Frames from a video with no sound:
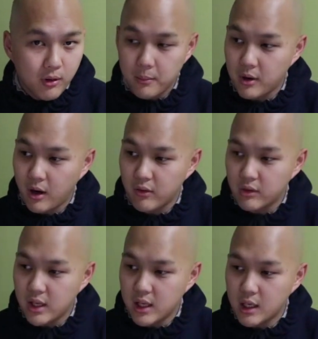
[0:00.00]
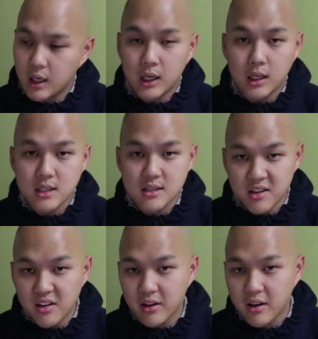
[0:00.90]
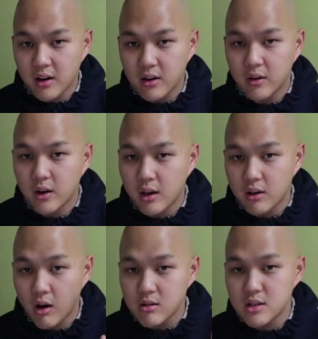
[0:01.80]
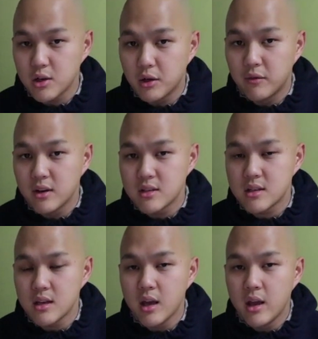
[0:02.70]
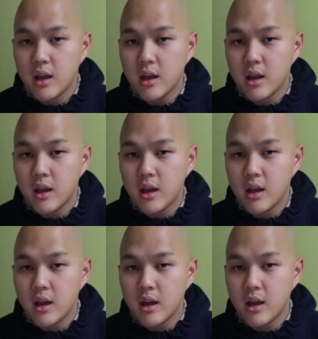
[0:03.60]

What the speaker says: I'm currently a senior here in Yonsei University